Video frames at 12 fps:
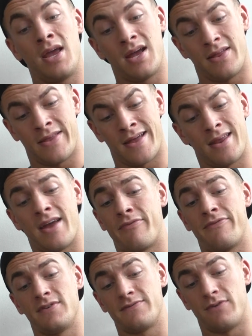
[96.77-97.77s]
and then
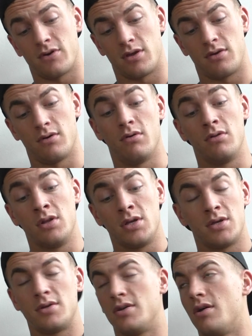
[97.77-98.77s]
everything's fucking cool,
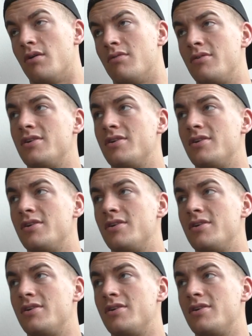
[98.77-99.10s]
you know.